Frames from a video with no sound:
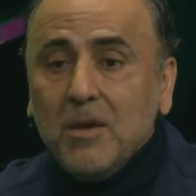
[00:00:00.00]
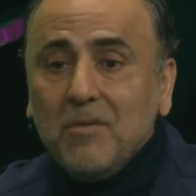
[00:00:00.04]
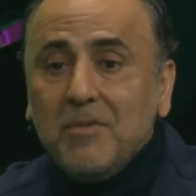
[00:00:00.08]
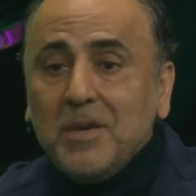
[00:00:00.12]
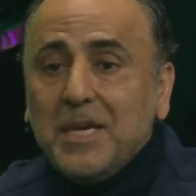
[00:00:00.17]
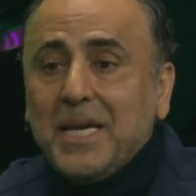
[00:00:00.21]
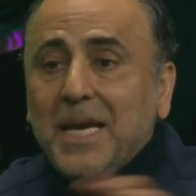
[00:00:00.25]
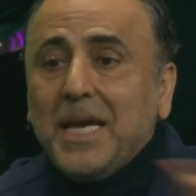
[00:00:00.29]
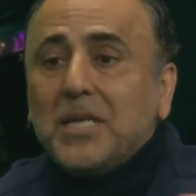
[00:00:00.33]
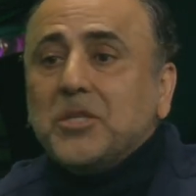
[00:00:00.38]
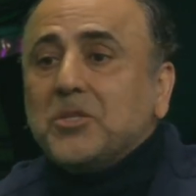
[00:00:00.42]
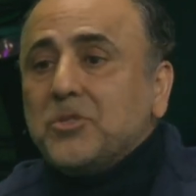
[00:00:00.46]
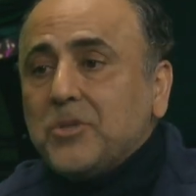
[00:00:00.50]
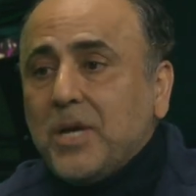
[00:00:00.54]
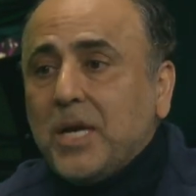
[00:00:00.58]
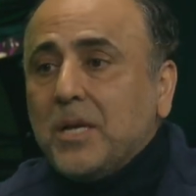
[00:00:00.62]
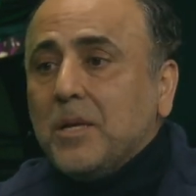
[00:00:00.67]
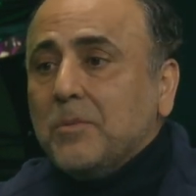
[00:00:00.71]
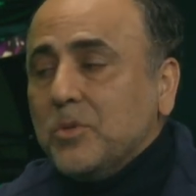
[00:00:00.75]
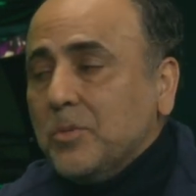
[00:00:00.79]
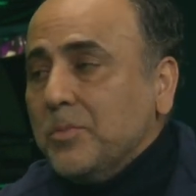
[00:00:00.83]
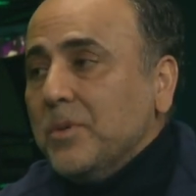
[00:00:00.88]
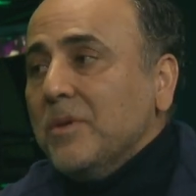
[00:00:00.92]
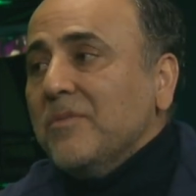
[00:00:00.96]
We can't train
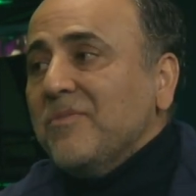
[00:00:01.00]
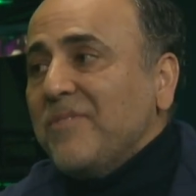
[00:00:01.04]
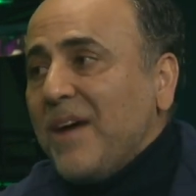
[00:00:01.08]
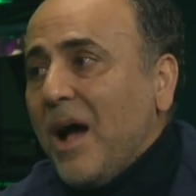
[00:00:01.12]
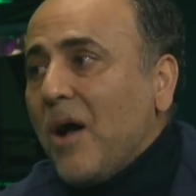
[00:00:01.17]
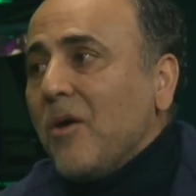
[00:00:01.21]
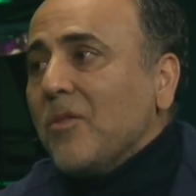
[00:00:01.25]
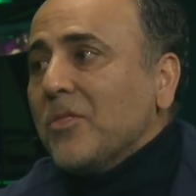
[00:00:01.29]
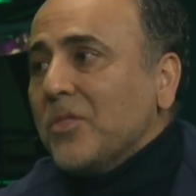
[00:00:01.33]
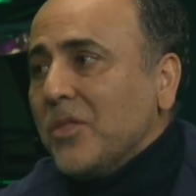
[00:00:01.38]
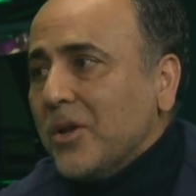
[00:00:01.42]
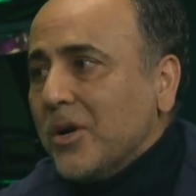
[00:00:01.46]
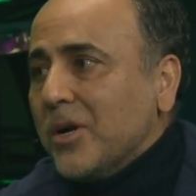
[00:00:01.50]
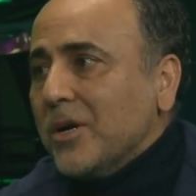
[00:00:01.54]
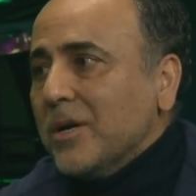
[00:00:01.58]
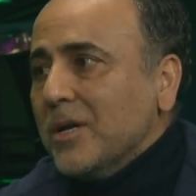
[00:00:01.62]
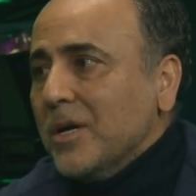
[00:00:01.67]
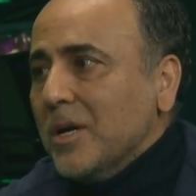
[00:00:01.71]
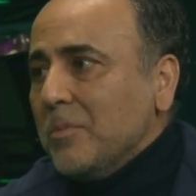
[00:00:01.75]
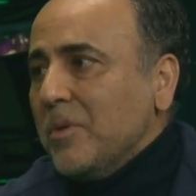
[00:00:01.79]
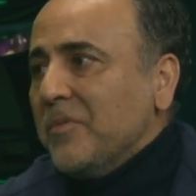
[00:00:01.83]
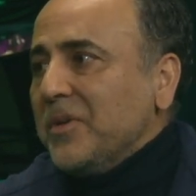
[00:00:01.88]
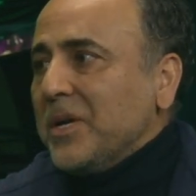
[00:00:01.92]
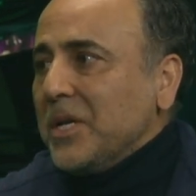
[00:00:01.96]
them to be founder,
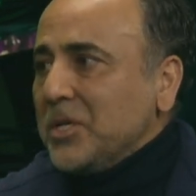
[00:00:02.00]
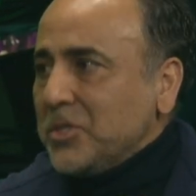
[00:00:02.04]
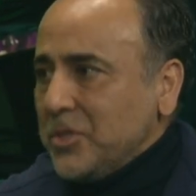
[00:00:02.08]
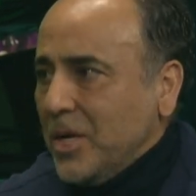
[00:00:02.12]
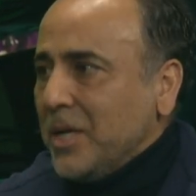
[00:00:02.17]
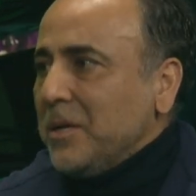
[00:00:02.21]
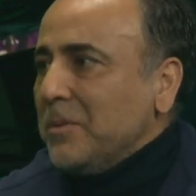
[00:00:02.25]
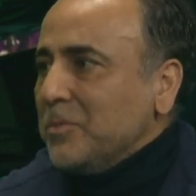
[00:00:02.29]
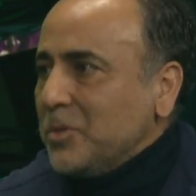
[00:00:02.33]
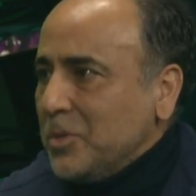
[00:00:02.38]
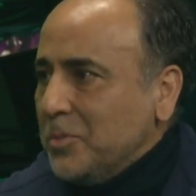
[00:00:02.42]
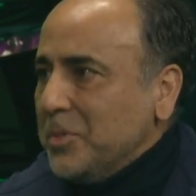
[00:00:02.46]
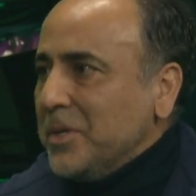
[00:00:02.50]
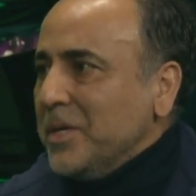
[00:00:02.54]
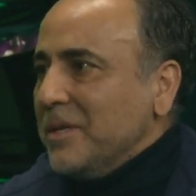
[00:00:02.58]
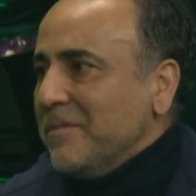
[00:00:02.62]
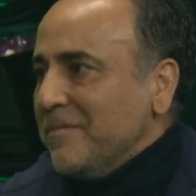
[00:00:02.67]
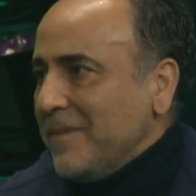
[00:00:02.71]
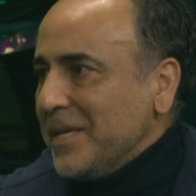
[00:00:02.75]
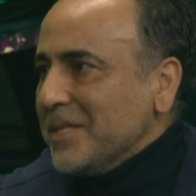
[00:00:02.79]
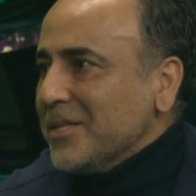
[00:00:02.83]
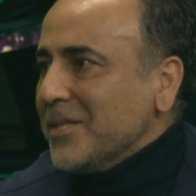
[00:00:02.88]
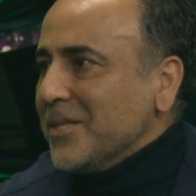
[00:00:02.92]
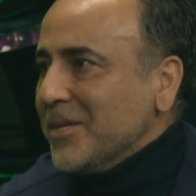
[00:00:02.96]
but we can train them to be
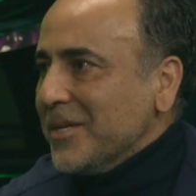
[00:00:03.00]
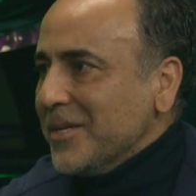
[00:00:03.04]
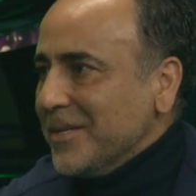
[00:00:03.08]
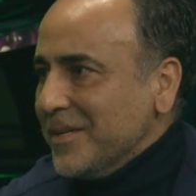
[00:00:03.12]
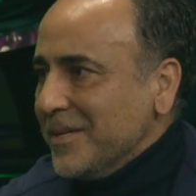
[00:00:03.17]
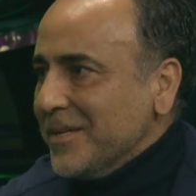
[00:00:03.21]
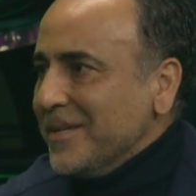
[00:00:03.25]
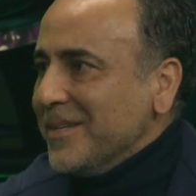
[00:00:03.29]
investor.